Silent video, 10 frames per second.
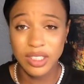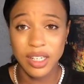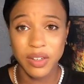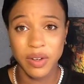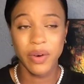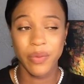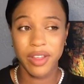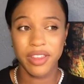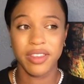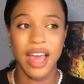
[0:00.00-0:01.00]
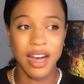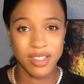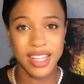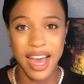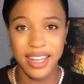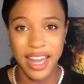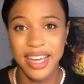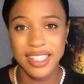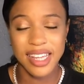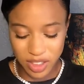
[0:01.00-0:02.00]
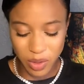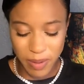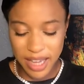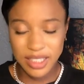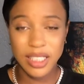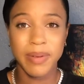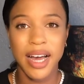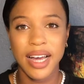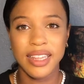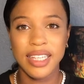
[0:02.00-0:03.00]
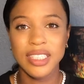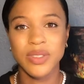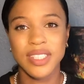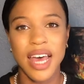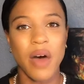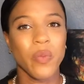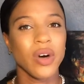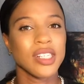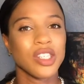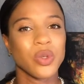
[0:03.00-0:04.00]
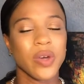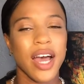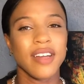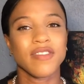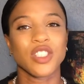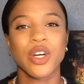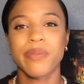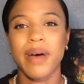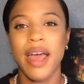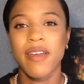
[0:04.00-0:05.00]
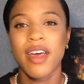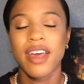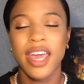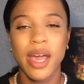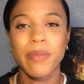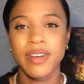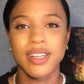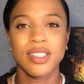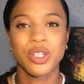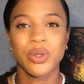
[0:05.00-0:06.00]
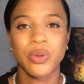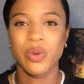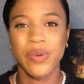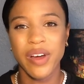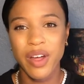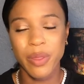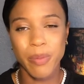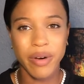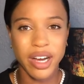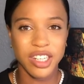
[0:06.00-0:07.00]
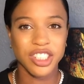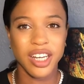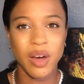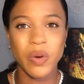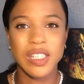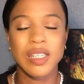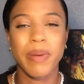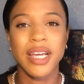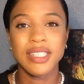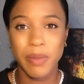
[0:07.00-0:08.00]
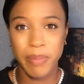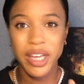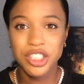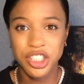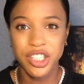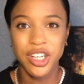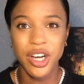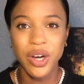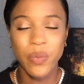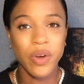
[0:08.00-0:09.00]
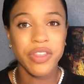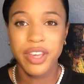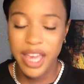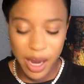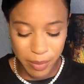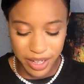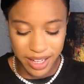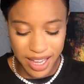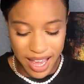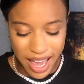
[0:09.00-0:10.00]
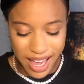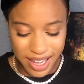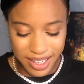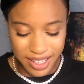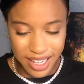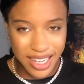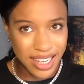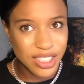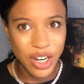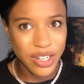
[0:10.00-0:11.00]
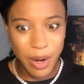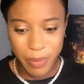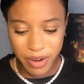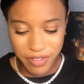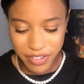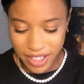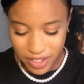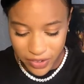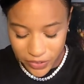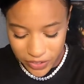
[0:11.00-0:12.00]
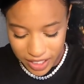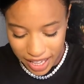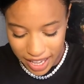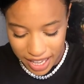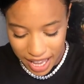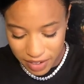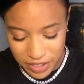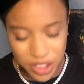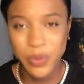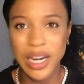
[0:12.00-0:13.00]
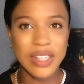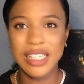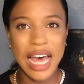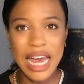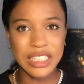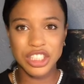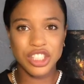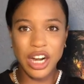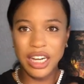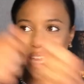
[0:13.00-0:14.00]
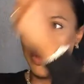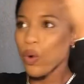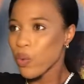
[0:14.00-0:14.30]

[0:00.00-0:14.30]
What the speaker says: done with outside lights. So my idea behind these was that I wanted to kind of turn my camera into the brush, and I wanted to paint a picture with the camera. And it turned out pretty freaking cool. Like, I just went outside and just started like